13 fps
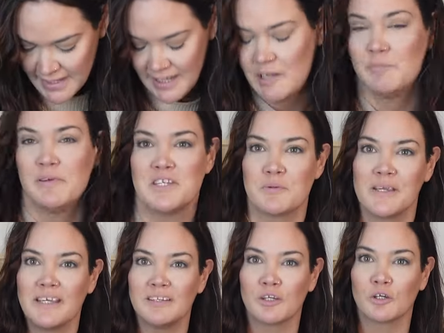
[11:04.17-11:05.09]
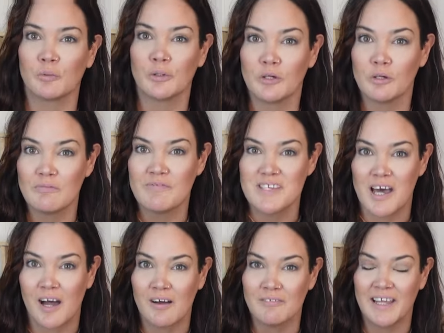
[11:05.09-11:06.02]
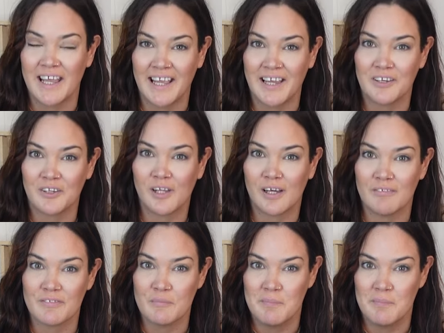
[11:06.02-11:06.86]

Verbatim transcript: in between the grooves of the handle of the